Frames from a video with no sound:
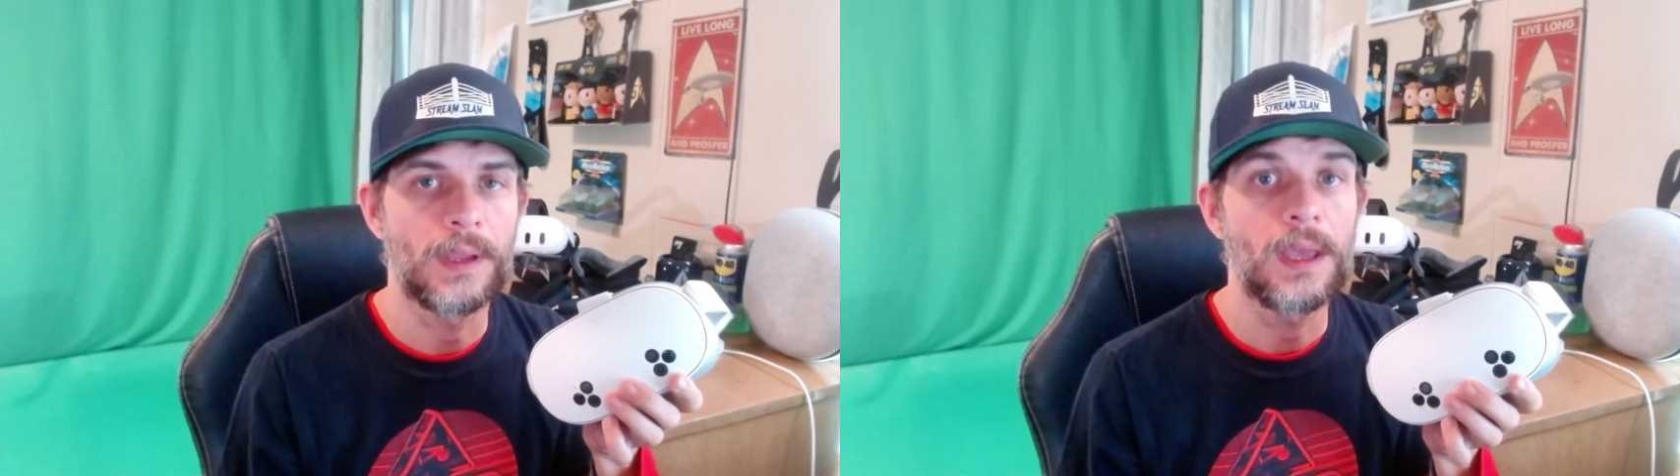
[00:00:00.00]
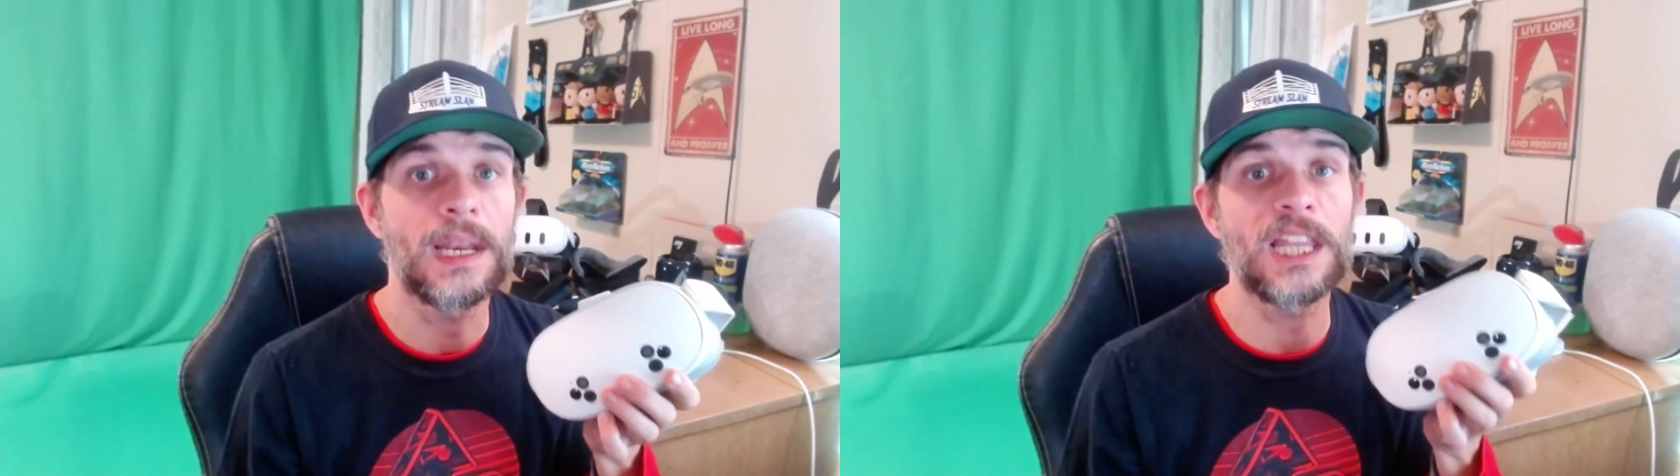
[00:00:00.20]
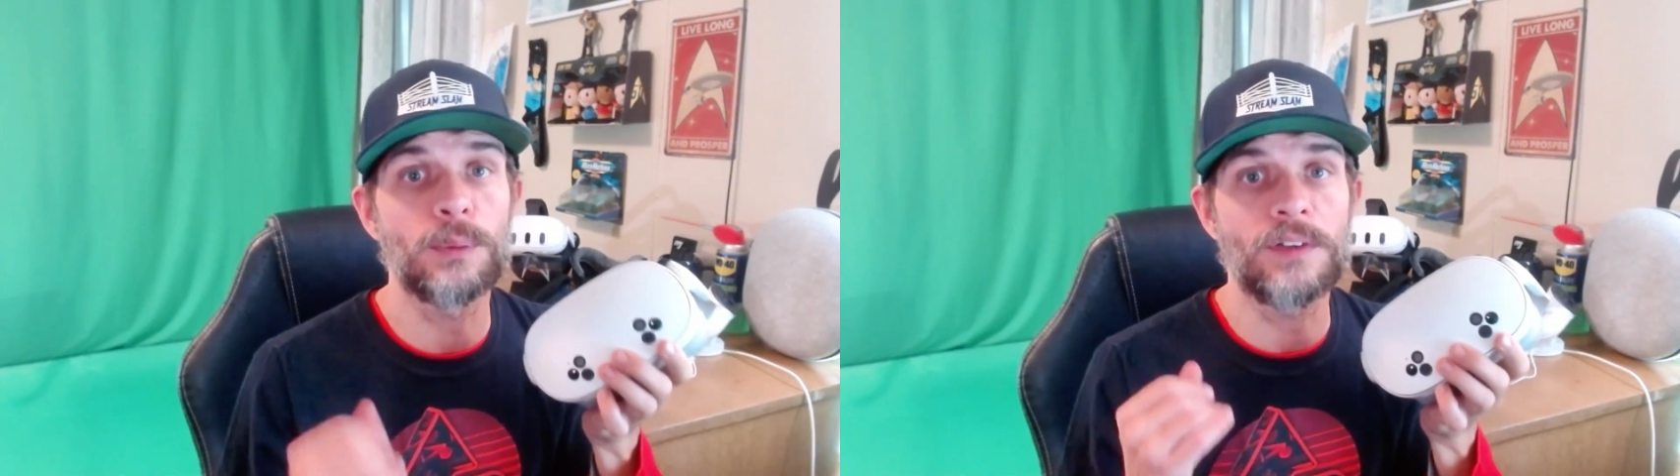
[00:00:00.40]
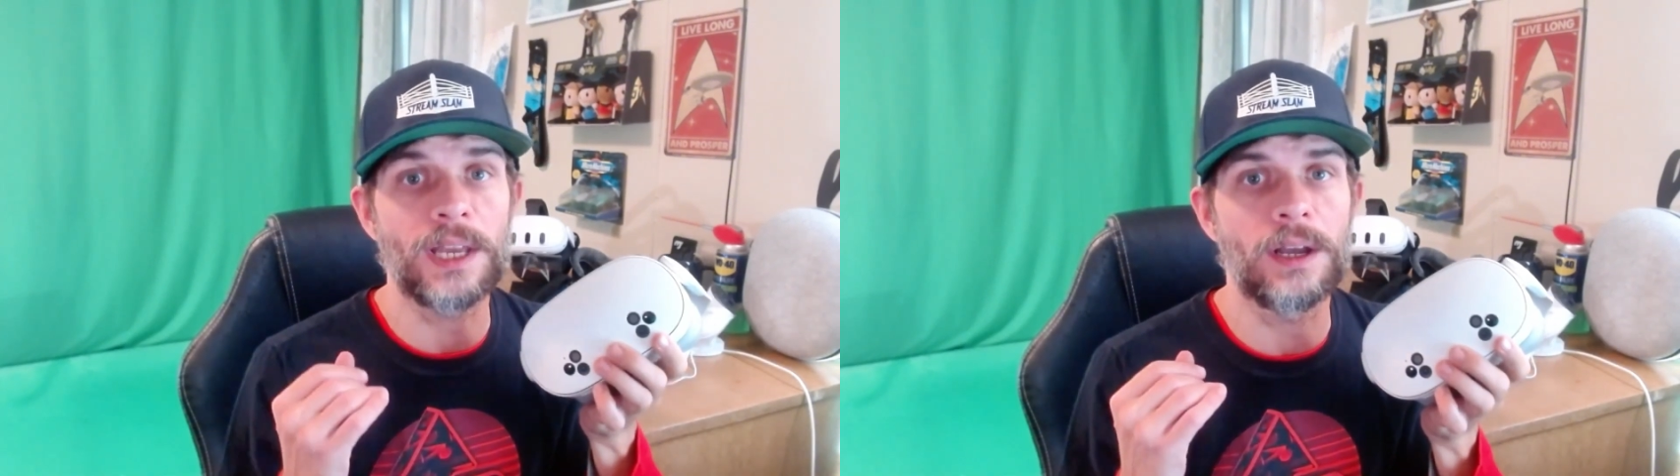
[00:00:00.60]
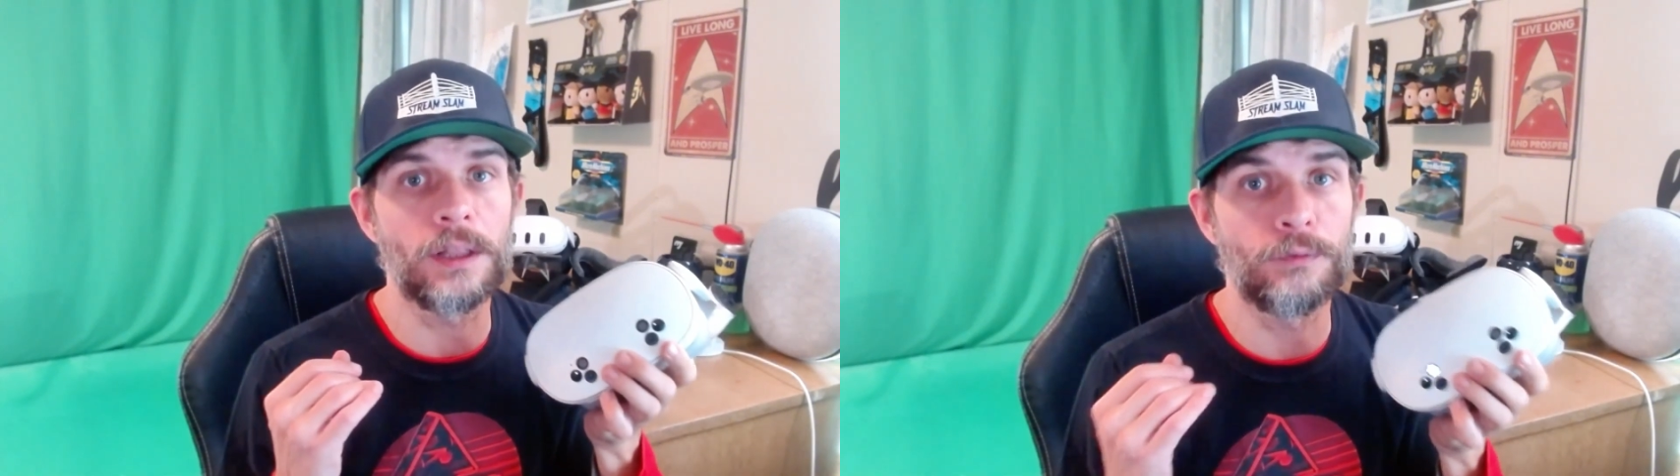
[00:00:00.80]
Now that we've
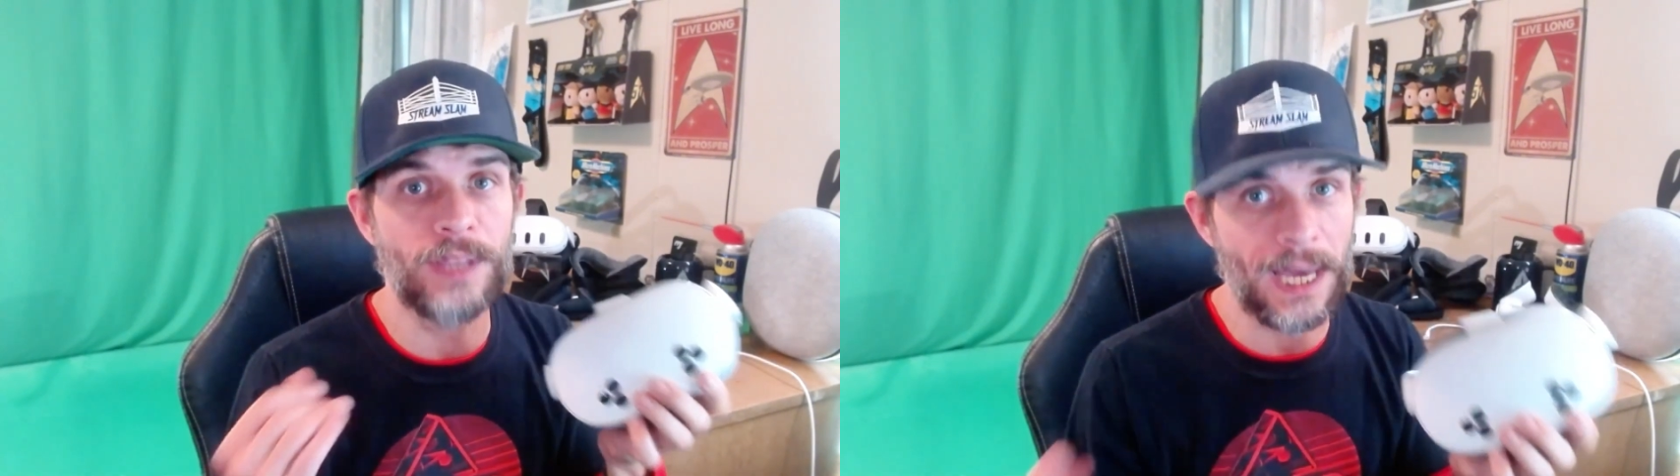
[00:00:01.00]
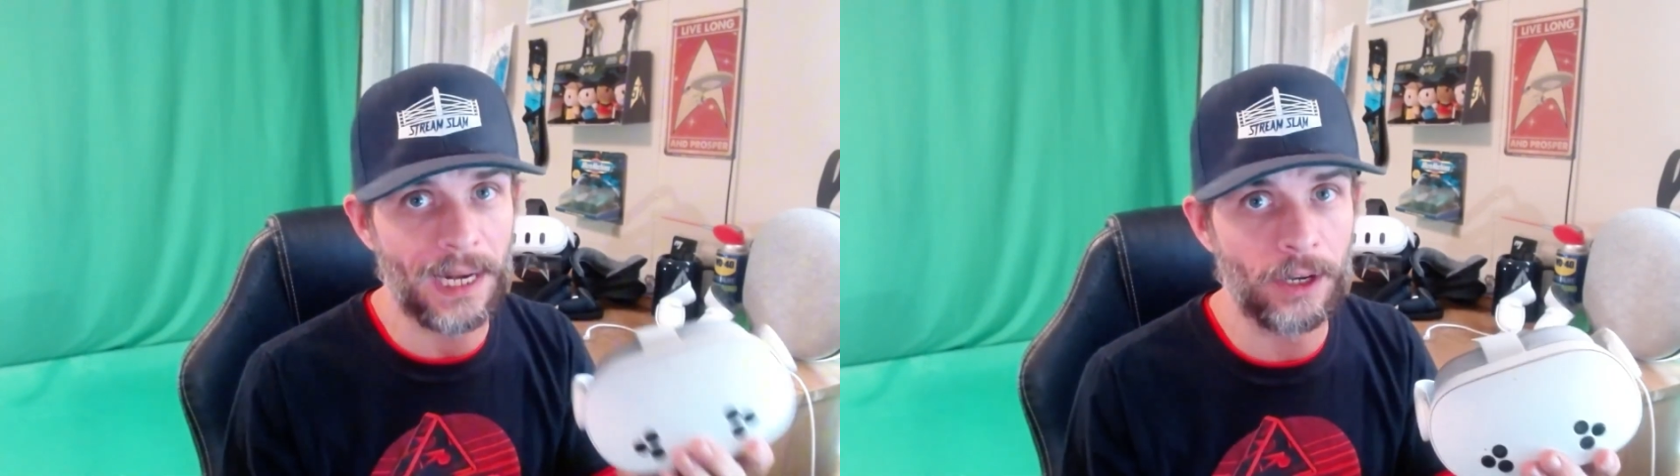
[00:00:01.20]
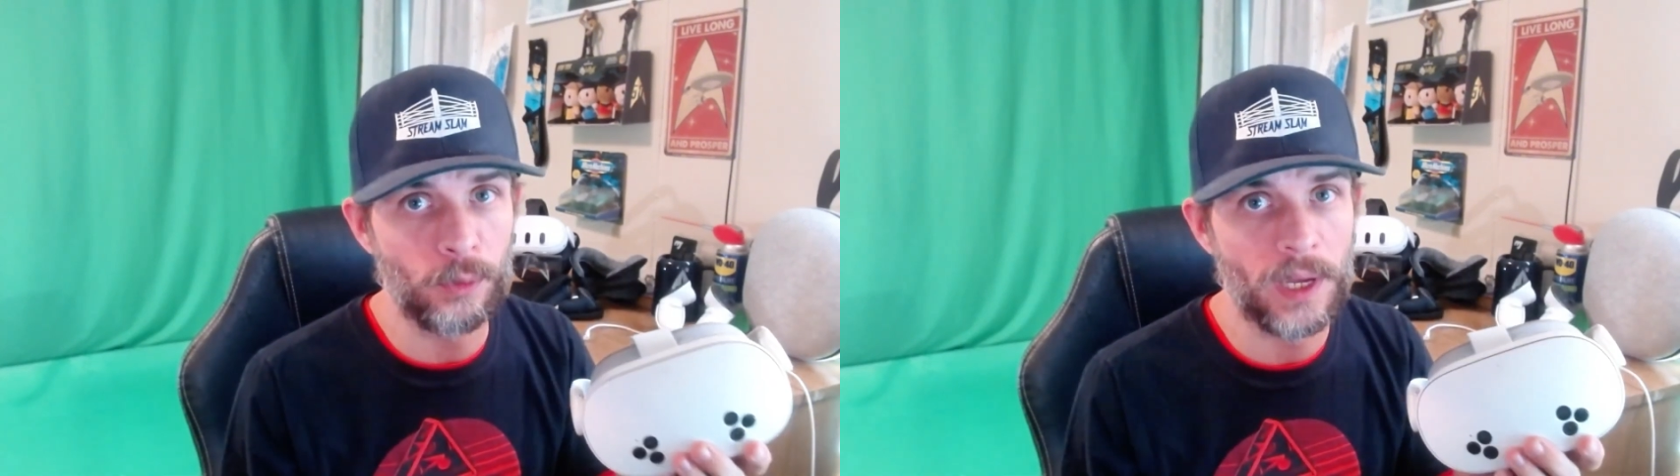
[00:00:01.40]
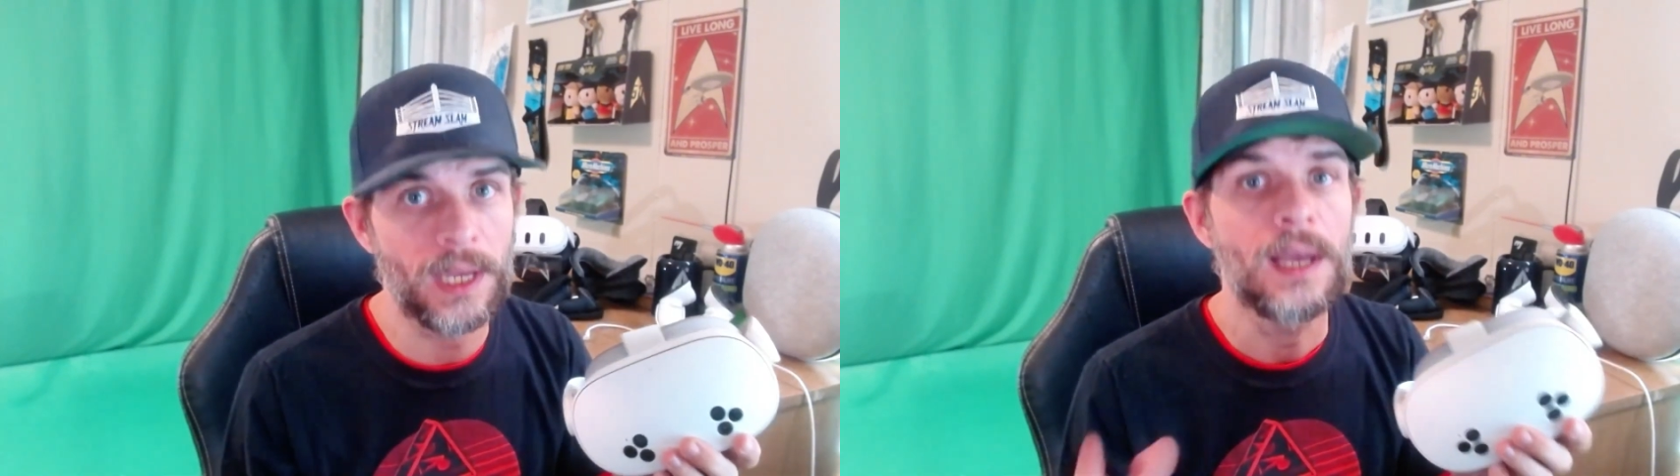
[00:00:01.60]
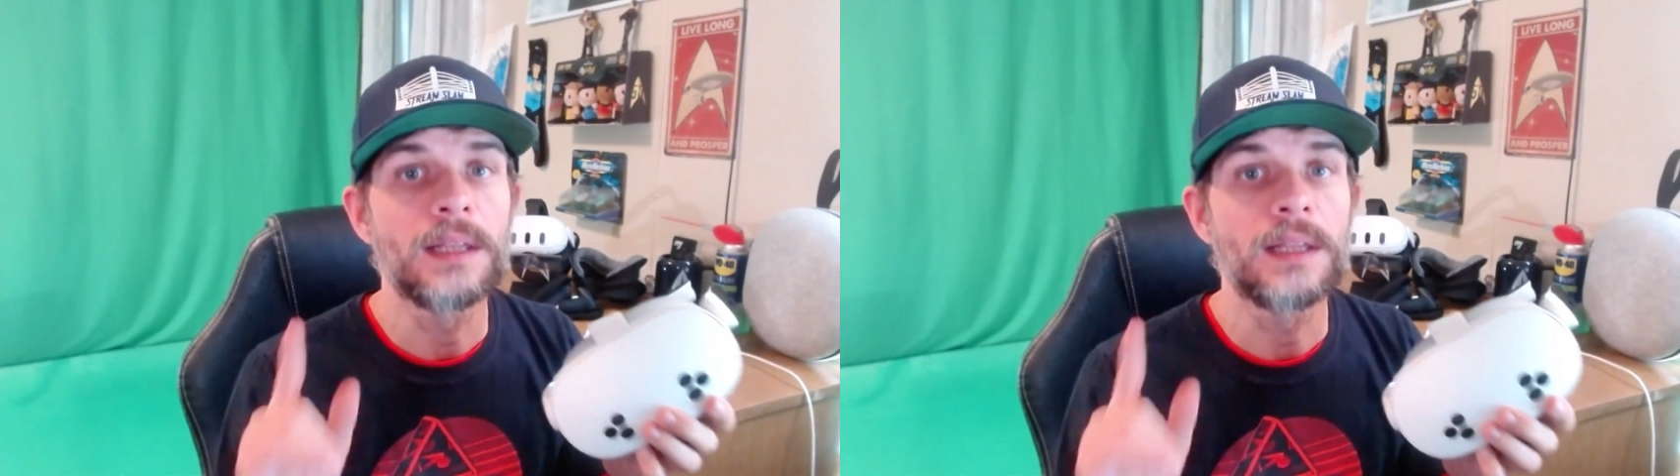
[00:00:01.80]
gotten all of that out of the way,